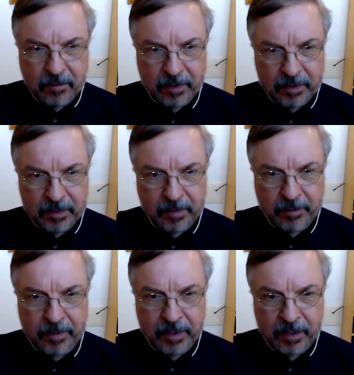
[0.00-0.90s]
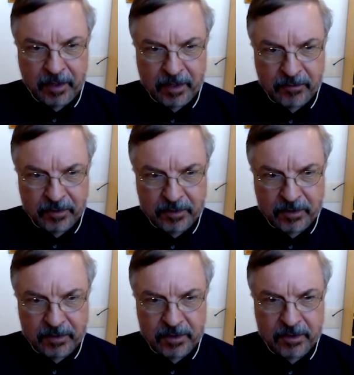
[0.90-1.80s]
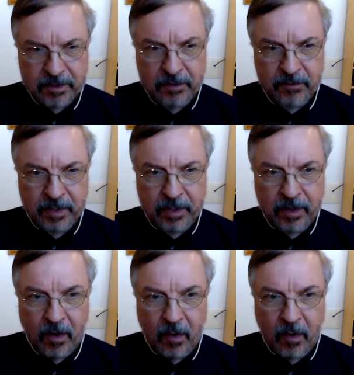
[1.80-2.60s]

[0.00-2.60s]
peritoneal membrane characteristics, etc.?